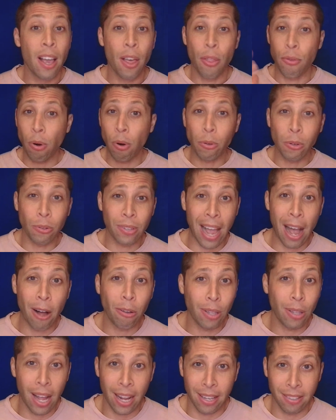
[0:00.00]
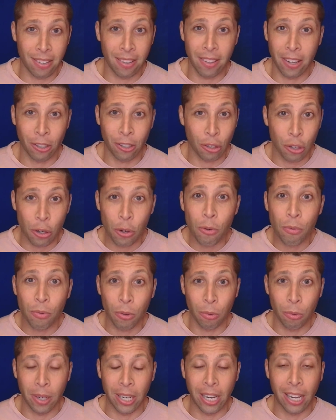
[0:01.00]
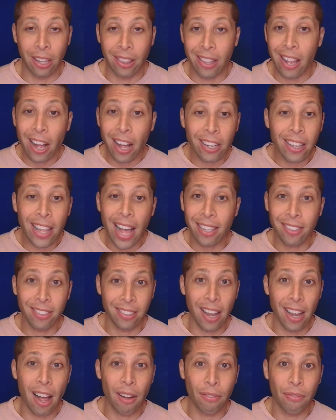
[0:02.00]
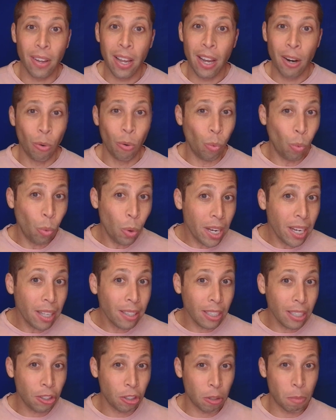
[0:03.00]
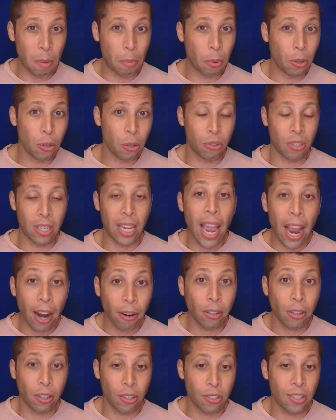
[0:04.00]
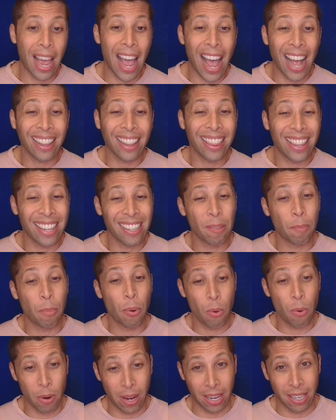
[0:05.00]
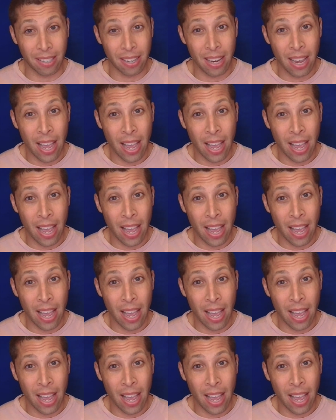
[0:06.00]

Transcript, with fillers: Throw those outlines in there too for reading. None of that stuff really should be producing errors at this point.